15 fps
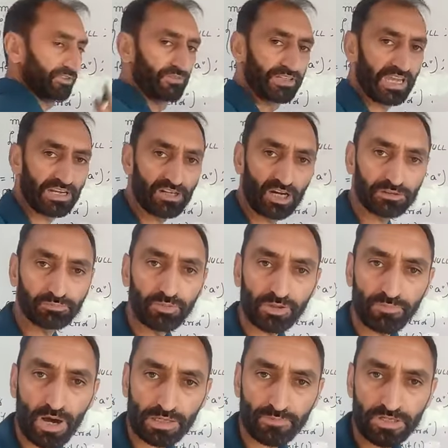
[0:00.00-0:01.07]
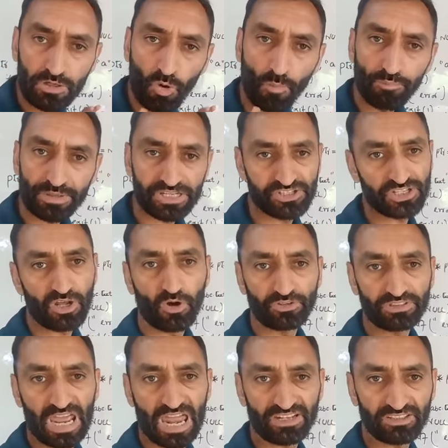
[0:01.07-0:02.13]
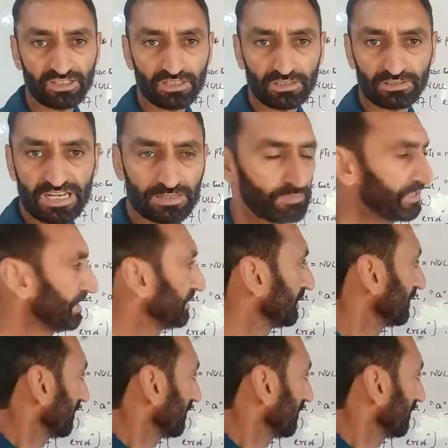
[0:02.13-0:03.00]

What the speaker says: We cannot perform any operation on that. That means